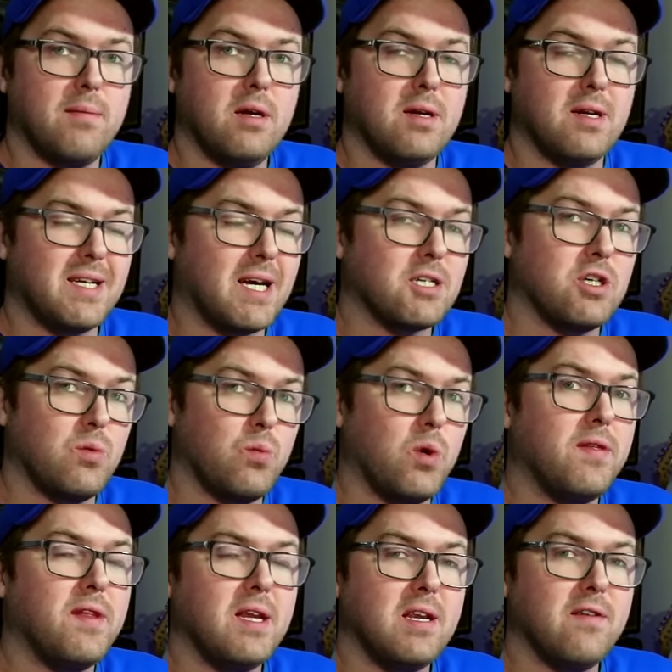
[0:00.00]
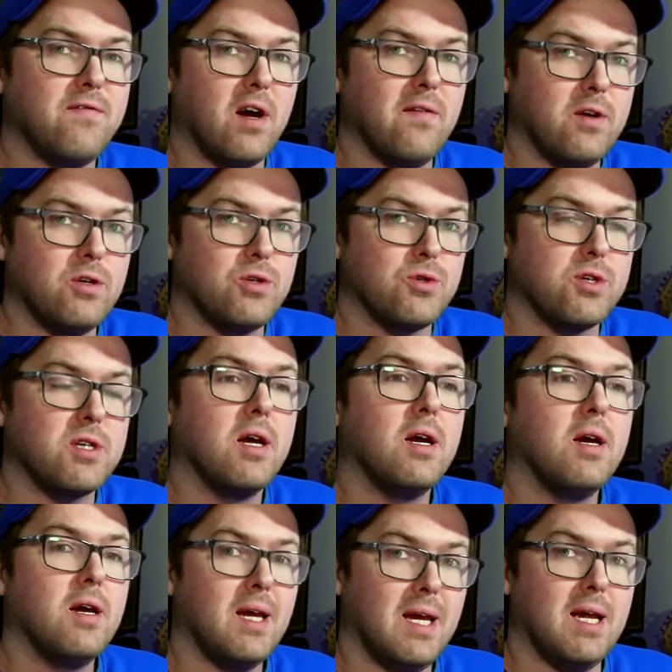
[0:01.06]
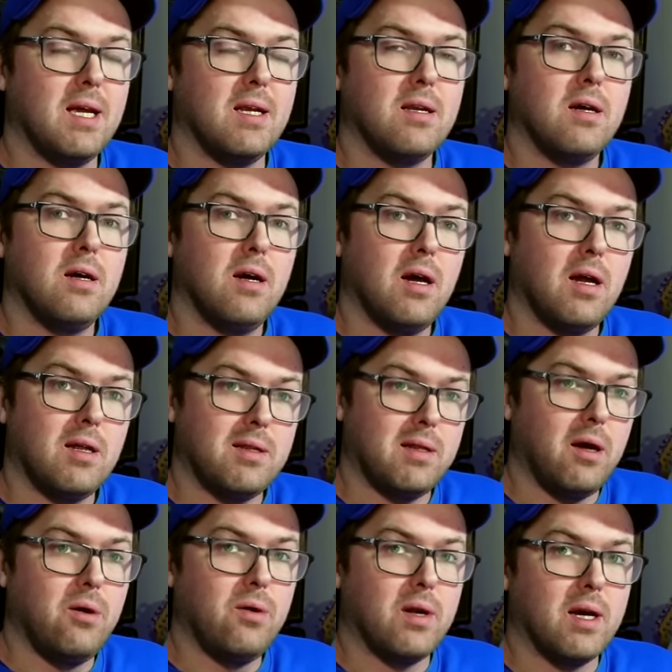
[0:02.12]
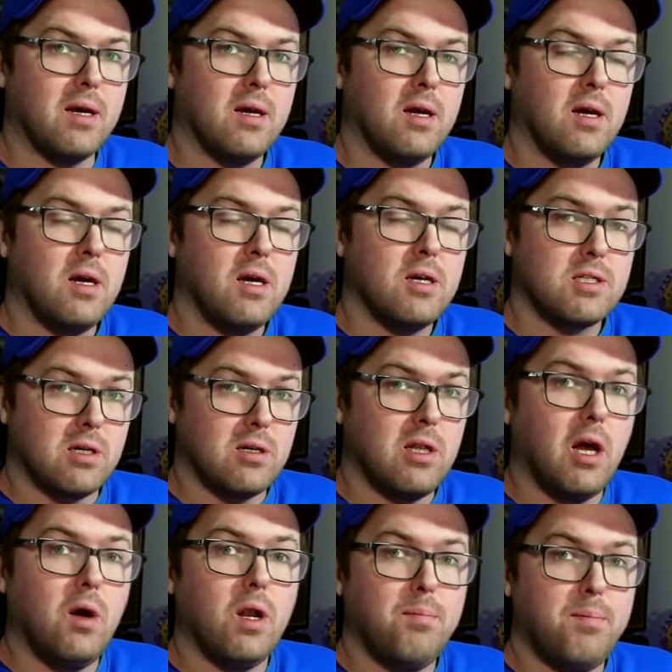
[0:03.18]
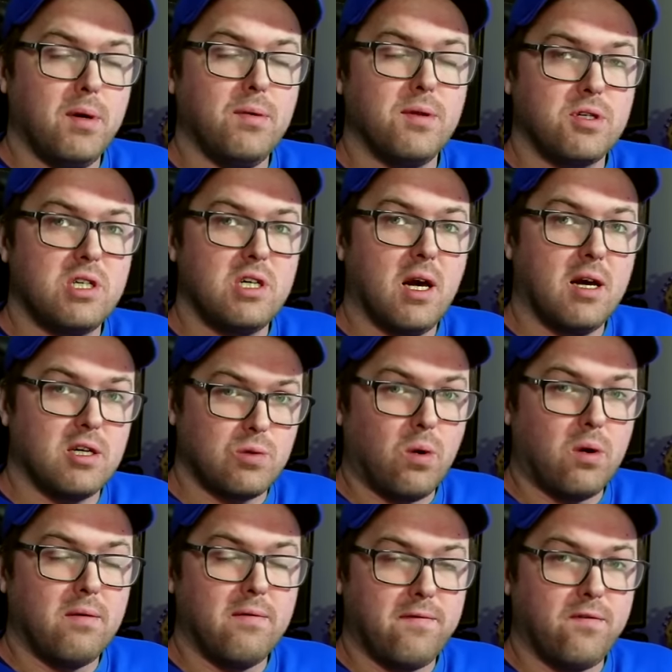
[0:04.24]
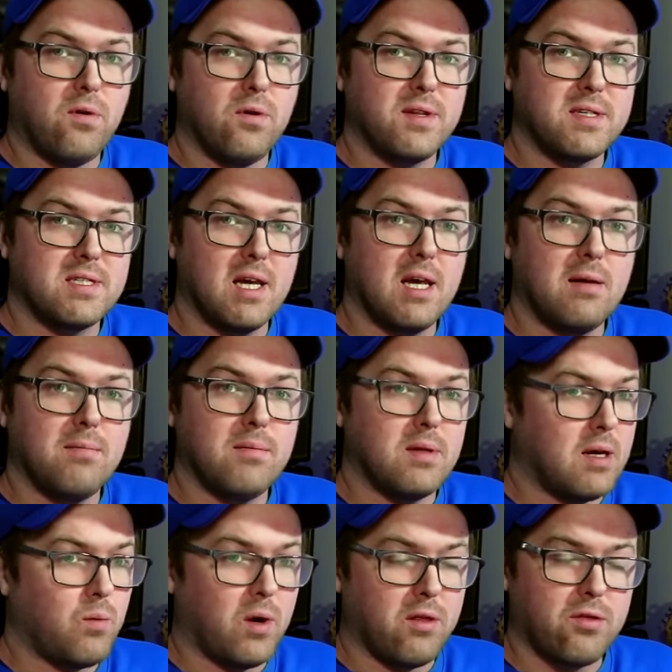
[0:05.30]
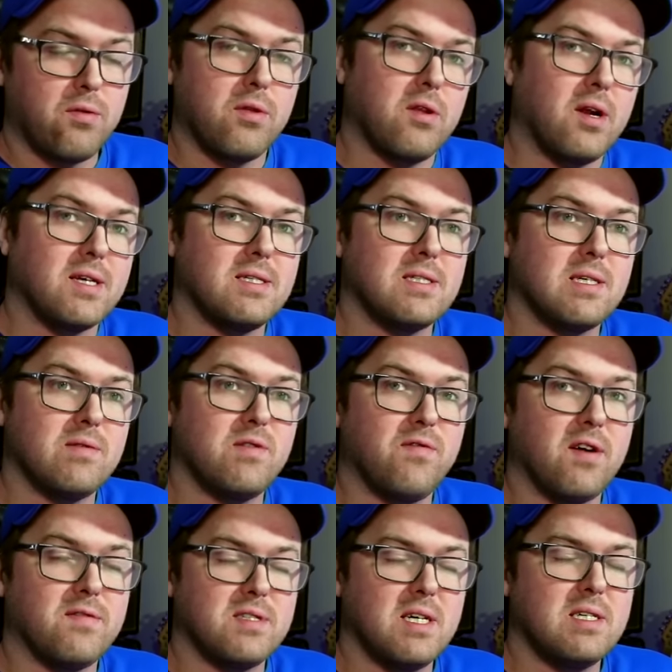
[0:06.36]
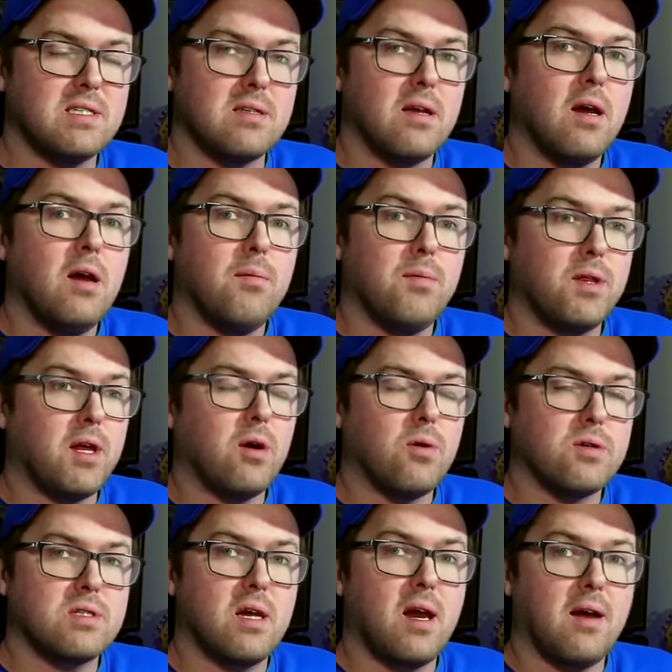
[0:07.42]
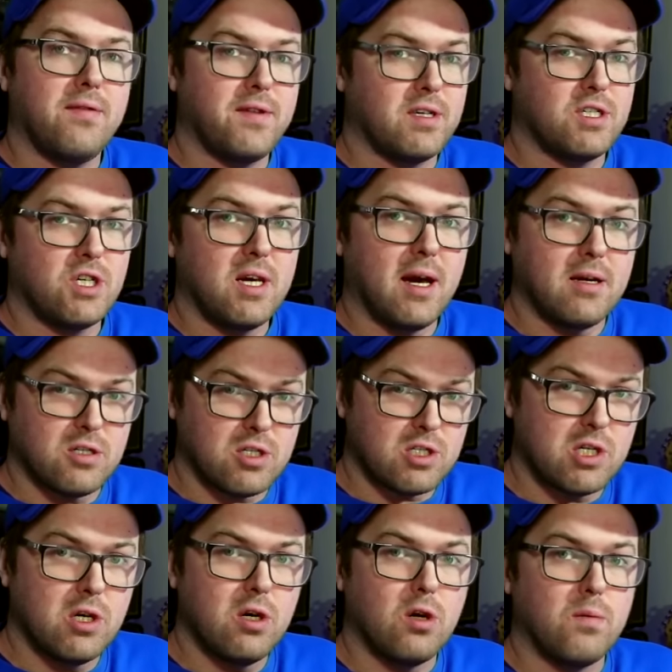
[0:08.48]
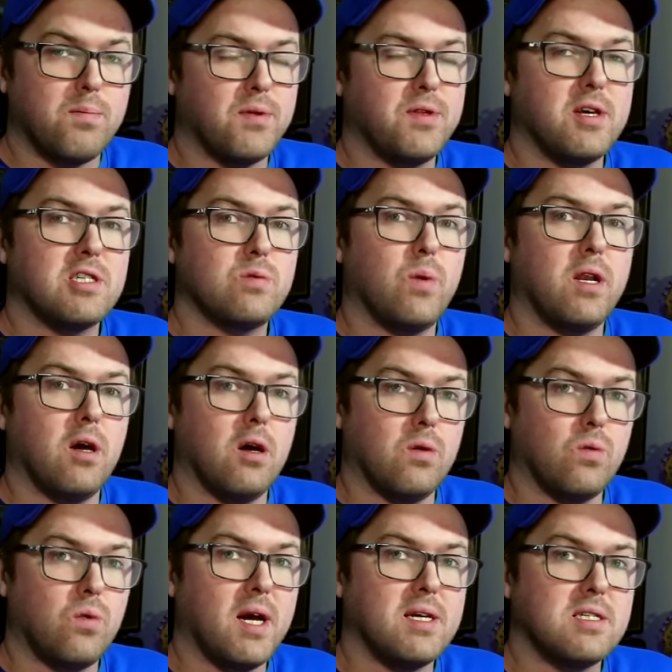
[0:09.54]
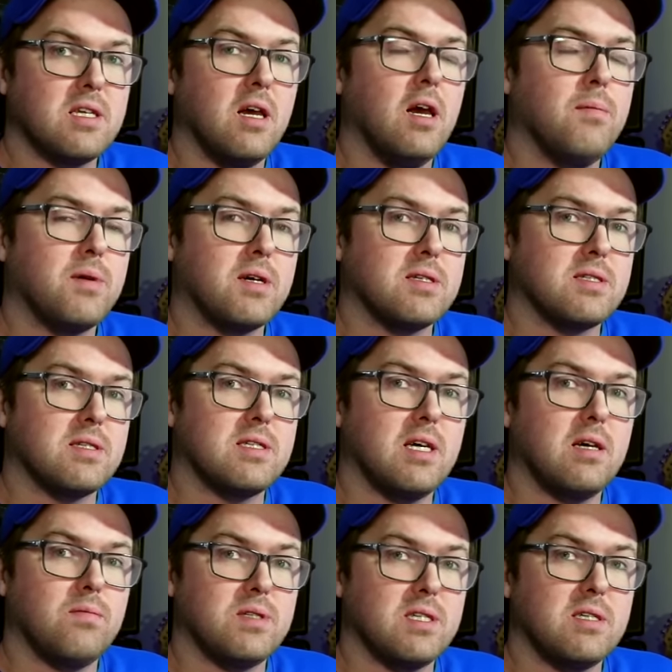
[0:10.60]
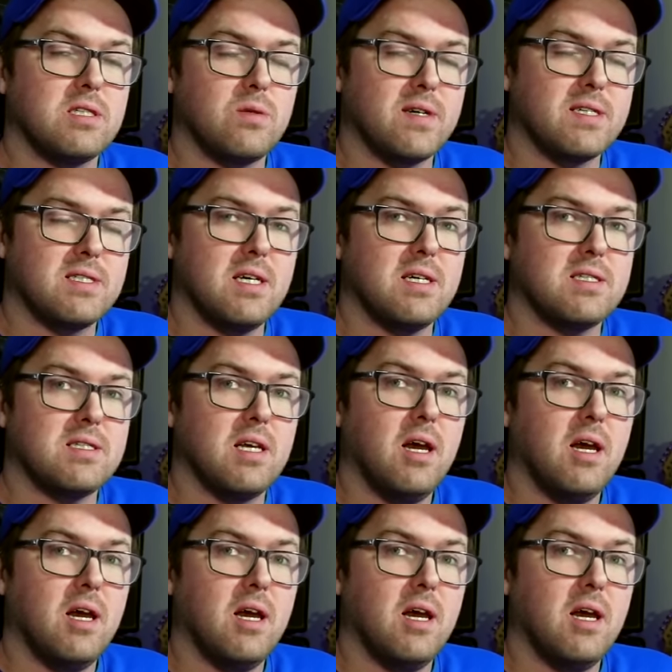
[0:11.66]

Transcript: Hill had actually won the Indy 500 in a Lola. So Lola built the GH1 for the team and it went through the 1975 season, but they also had the GH2, but this went unraced because the team ceased to exist